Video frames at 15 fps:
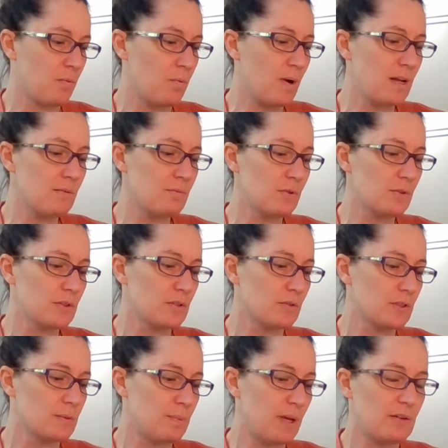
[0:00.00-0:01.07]
one more
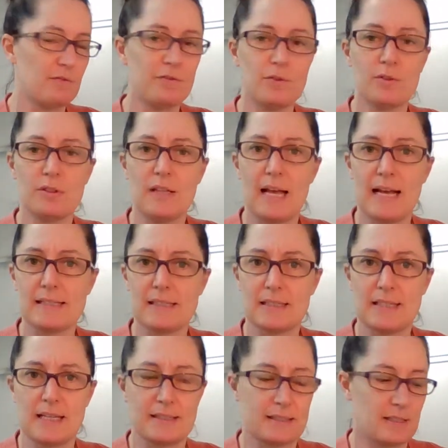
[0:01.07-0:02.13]
saucepanful as a
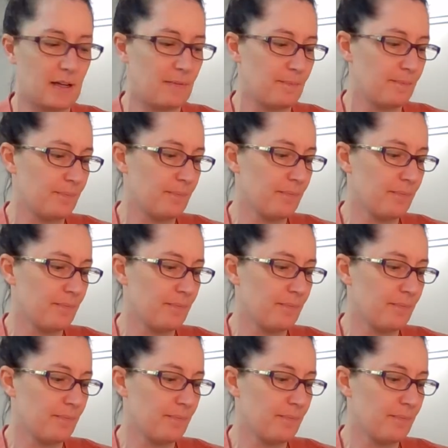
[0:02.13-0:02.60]
tester.